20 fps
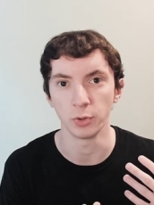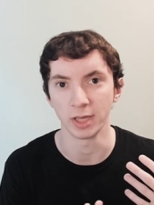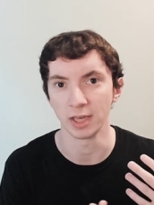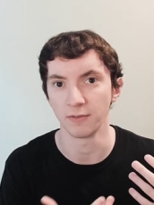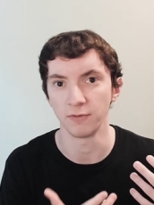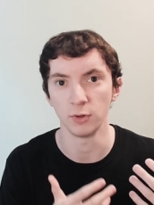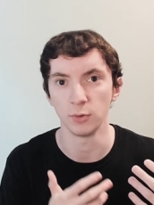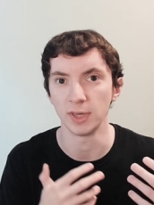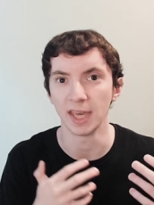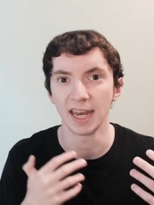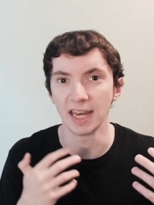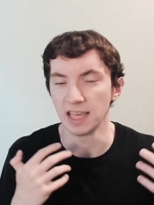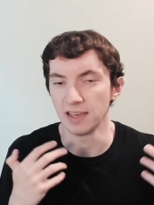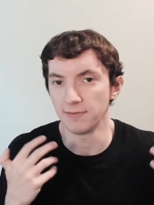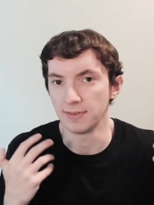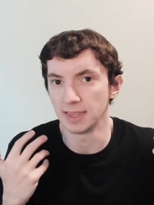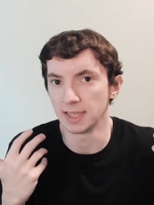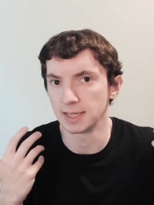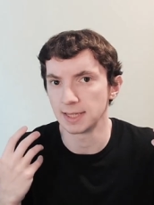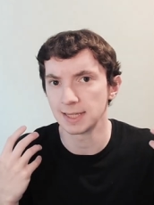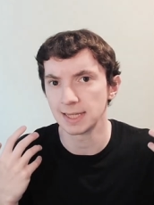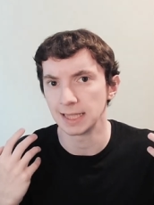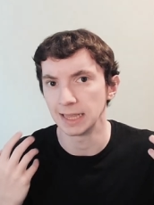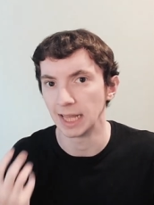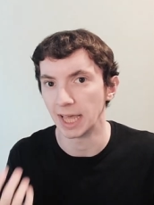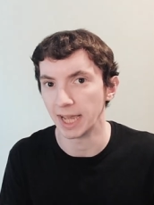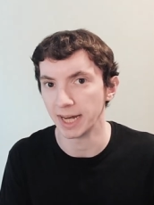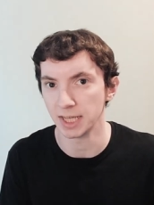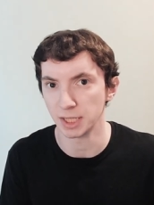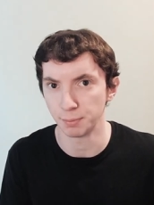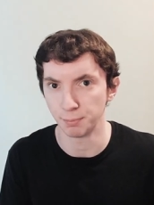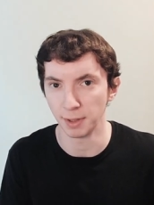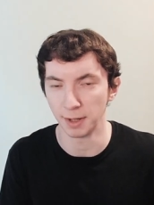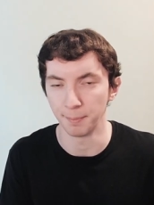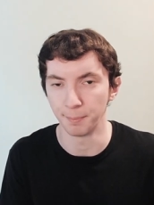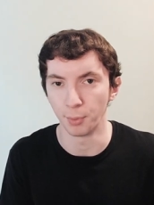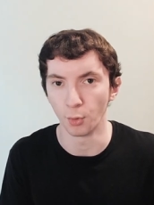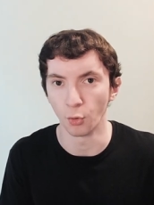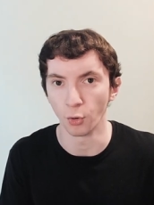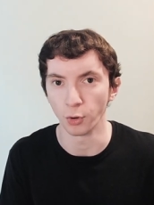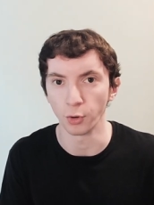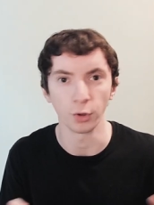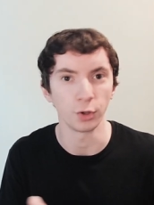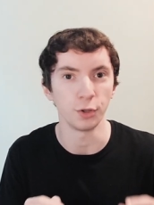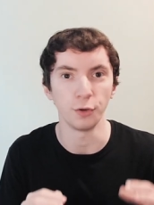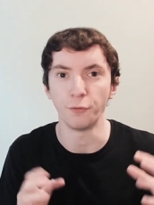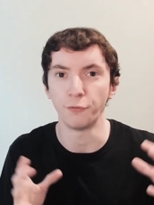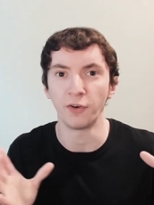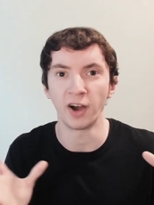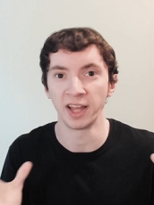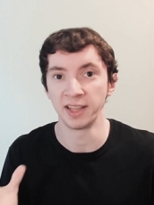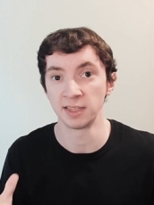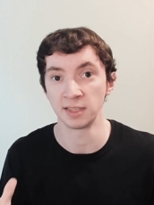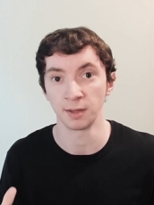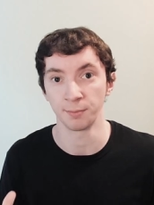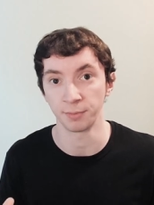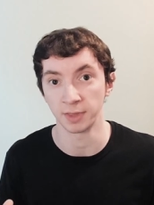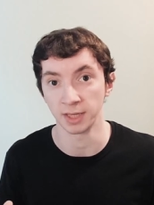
if you get even the slightest bit bored or you find something